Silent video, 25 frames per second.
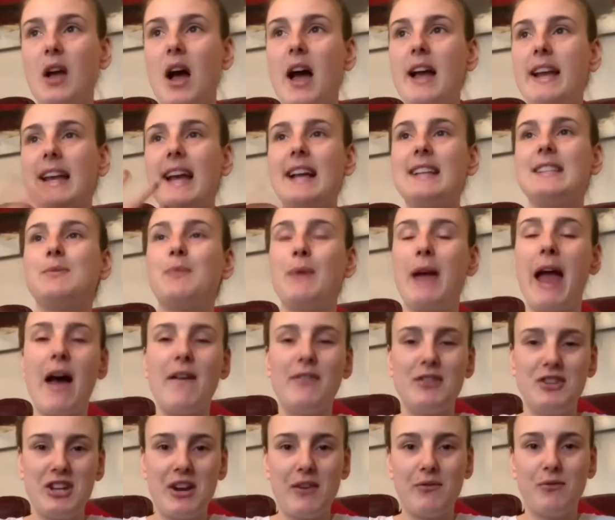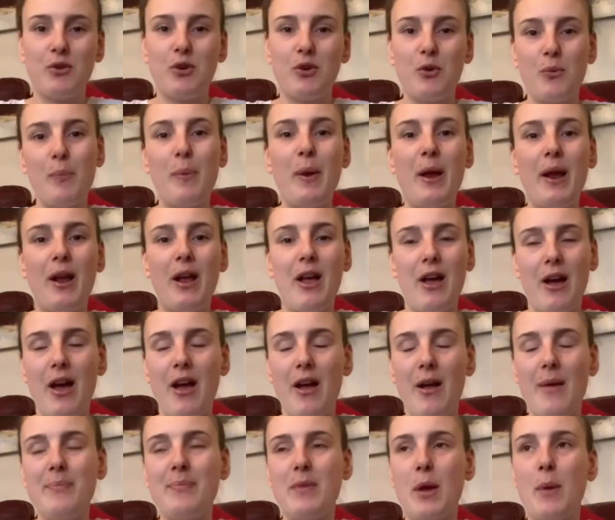I guess we have a general
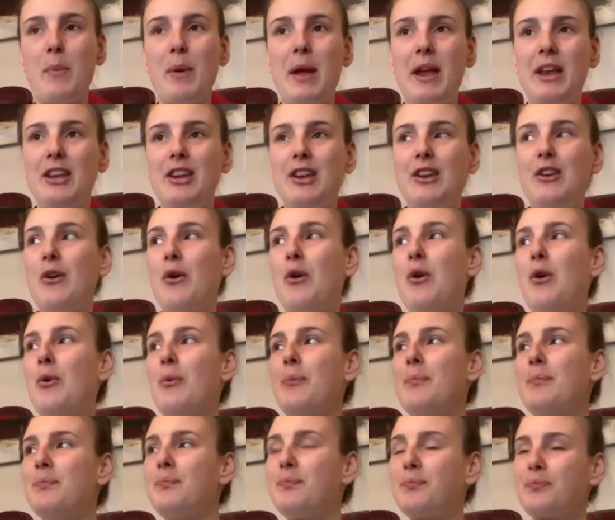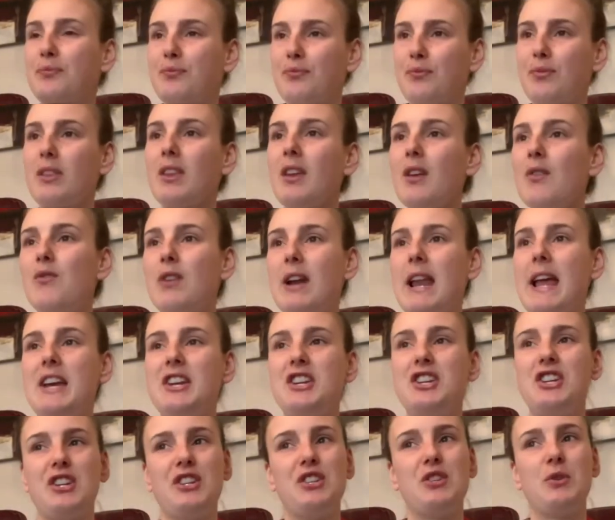um, opinion or
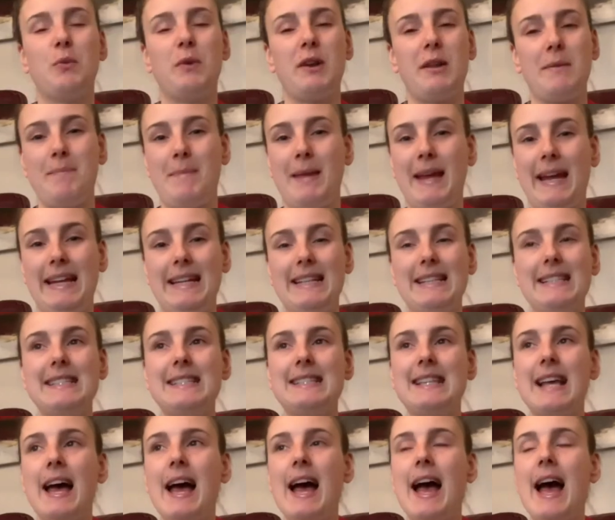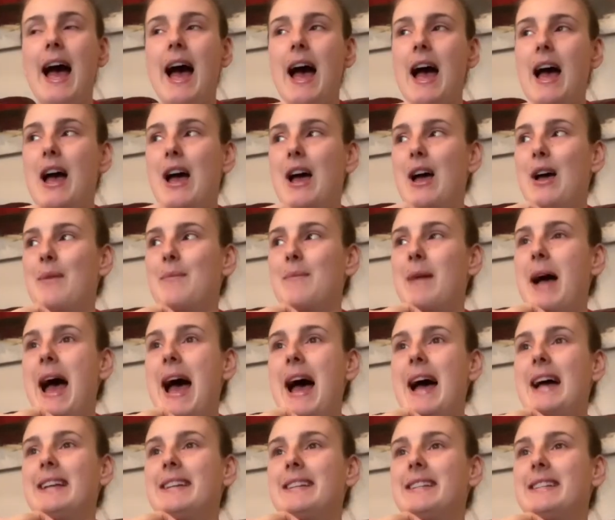relation to what it means um,
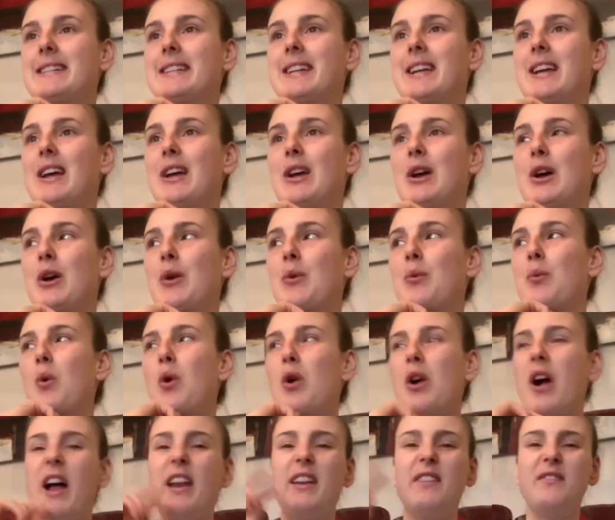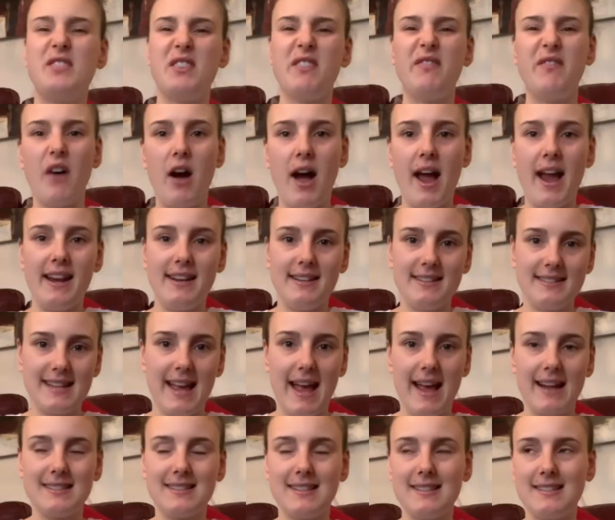and what kind of defines
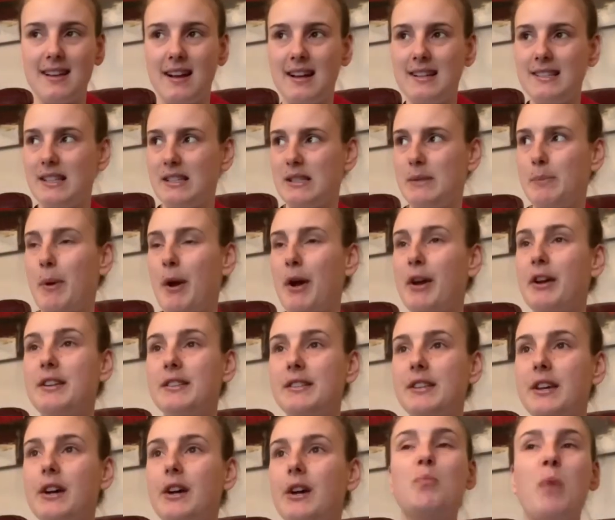exercise, I suppose.